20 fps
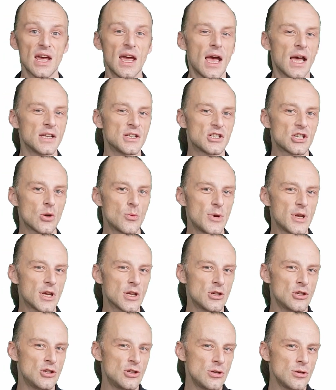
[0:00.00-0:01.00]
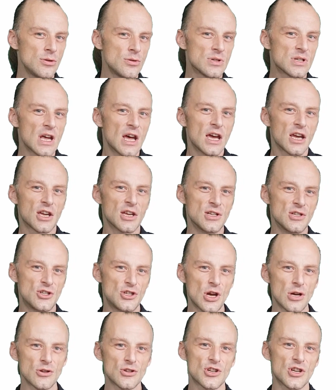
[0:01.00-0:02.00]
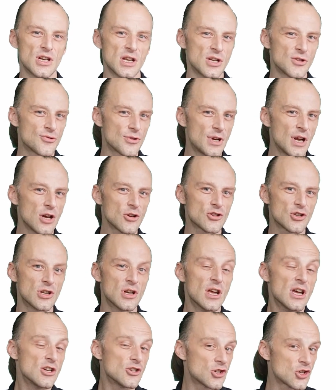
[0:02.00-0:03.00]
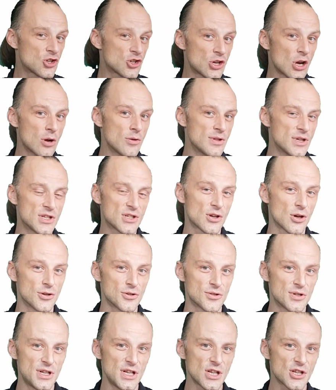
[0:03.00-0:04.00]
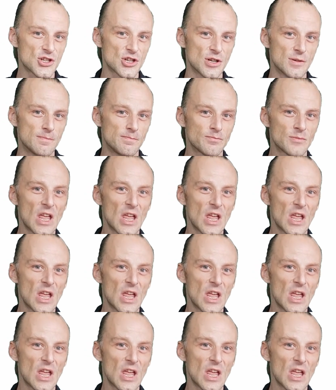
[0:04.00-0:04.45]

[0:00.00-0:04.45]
and so we can use conjunction introduction to show this contradiction.